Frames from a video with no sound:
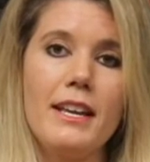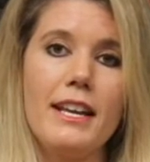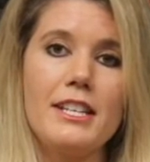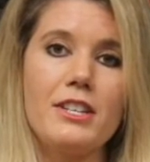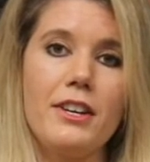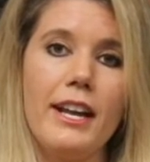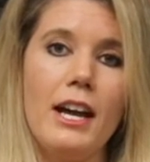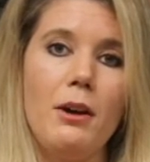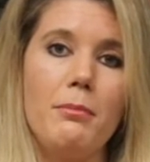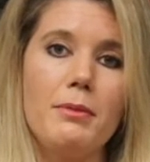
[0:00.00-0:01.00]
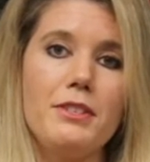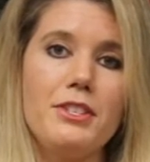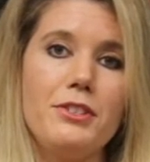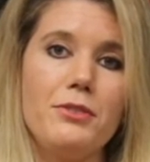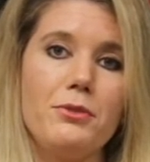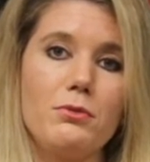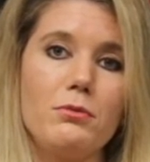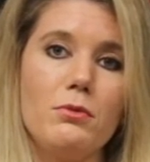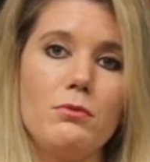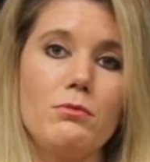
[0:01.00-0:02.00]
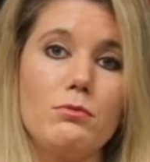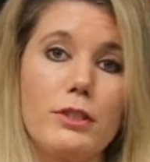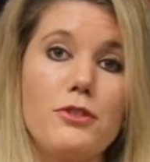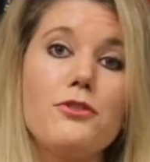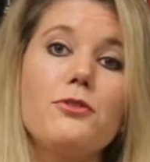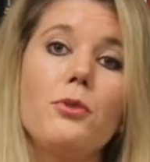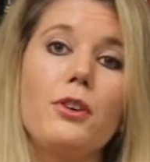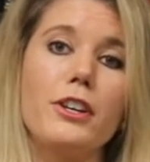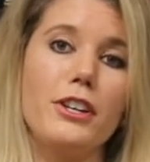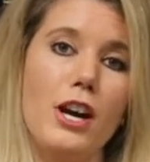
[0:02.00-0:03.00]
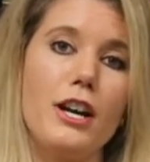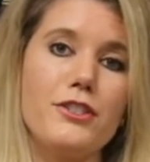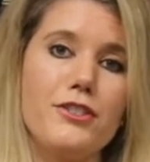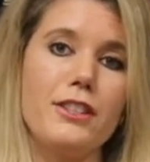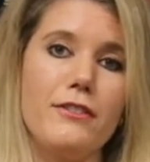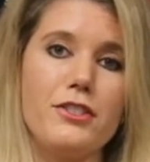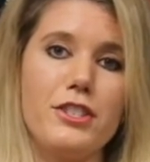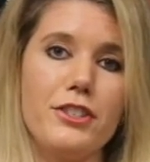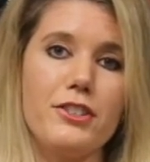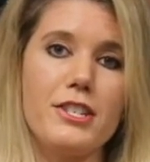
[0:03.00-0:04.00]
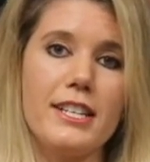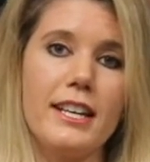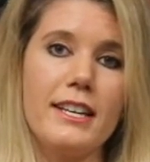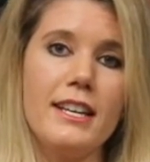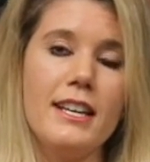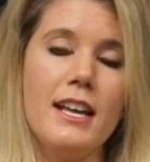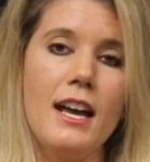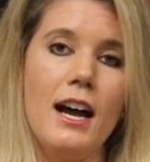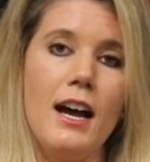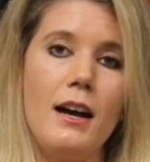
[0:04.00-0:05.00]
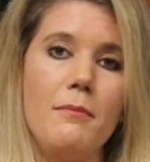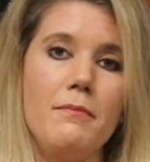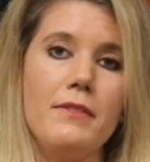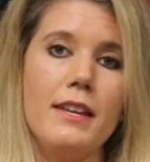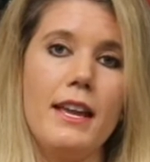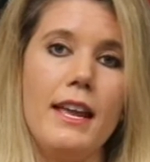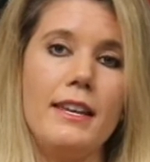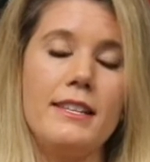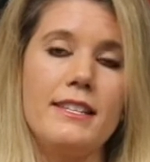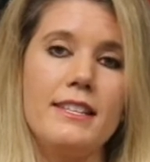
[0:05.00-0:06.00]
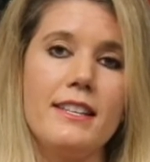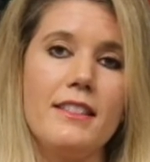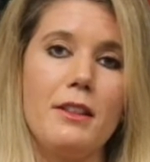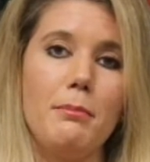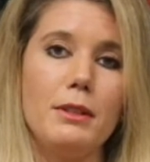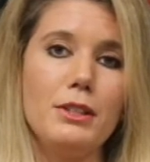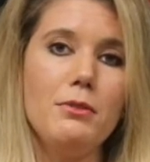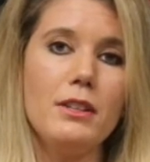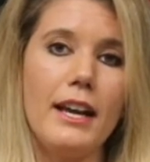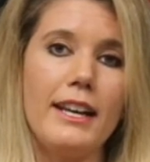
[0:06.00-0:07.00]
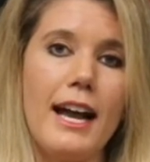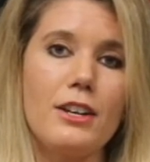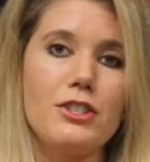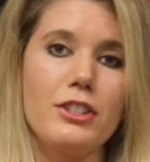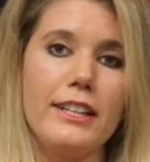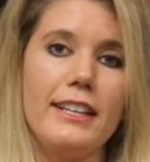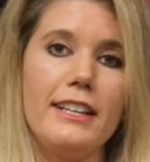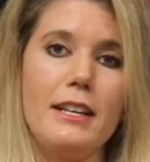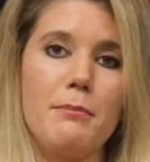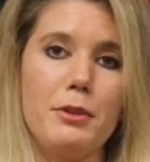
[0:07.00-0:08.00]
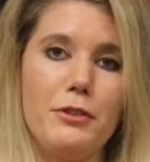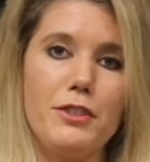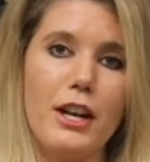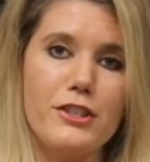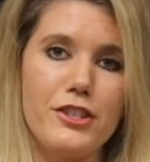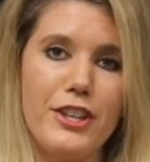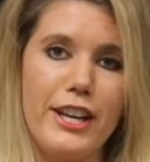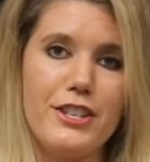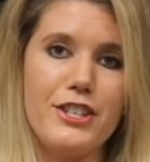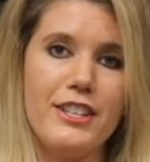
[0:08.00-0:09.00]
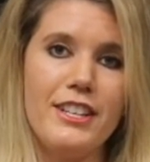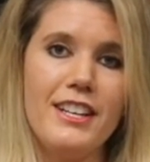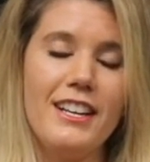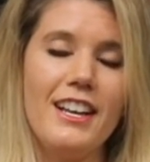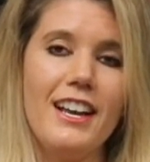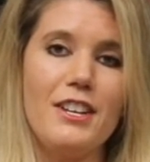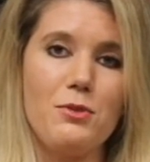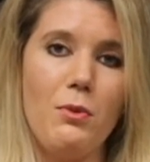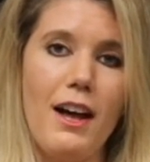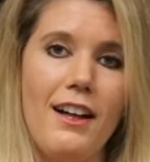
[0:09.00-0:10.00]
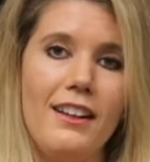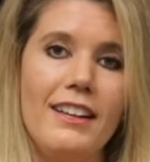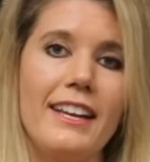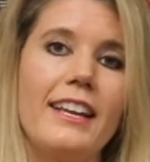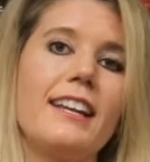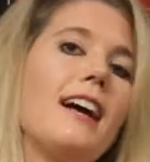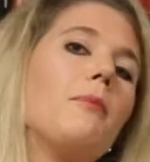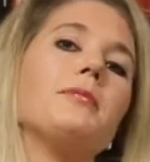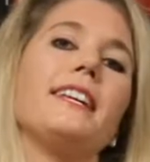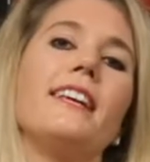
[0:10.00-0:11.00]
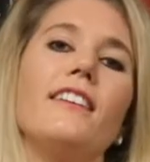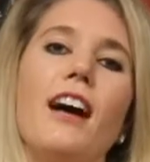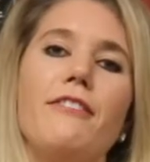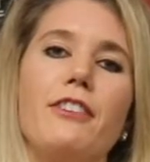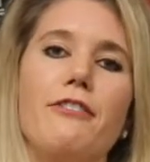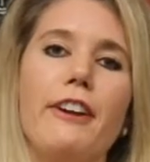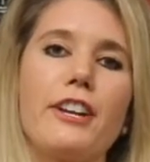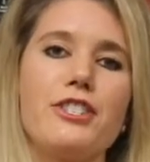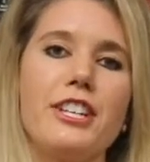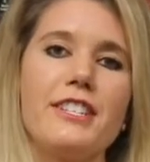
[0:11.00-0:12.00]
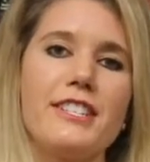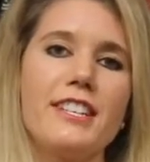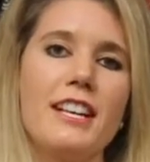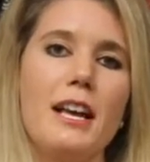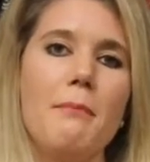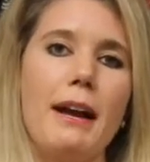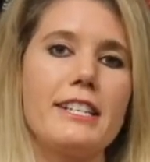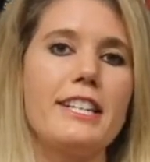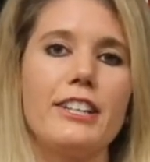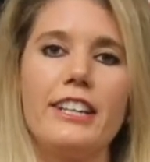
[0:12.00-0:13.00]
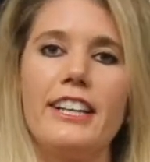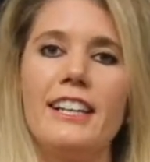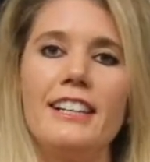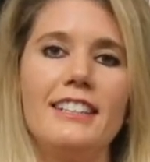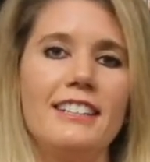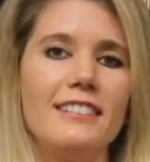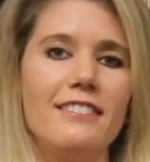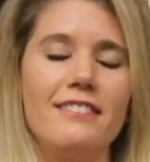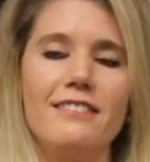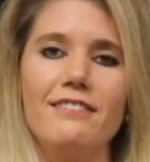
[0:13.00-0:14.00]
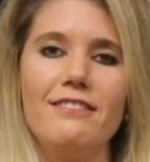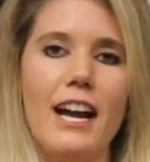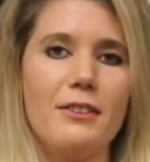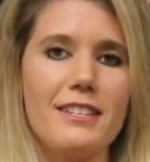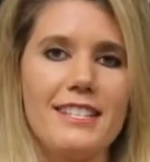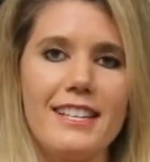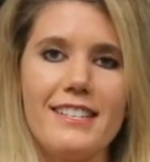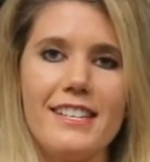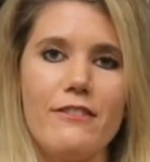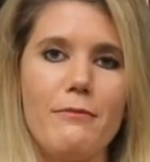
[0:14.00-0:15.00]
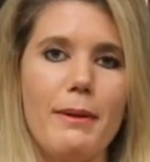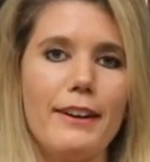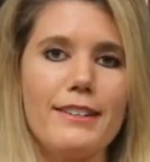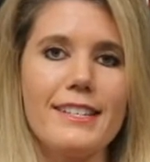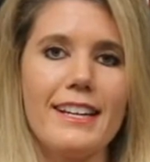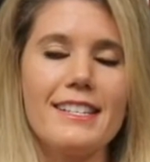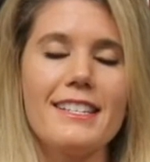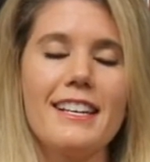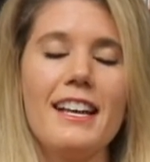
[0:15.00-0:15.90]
It's going to help to restore your oxygen levels in your skin. And the blue light actually improves oxygenation as well and can help to kill off infections, bacteria, viruses, even parasites.